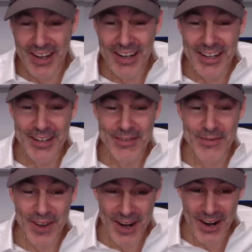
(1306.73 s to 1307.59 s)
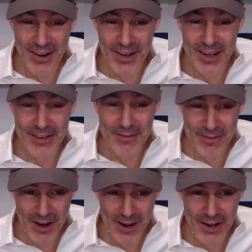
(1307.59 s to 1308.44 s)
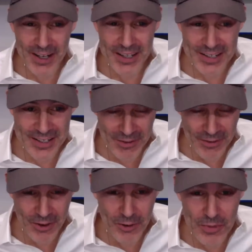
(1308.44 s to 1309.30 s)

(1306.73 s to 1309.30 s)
is very, very difficult.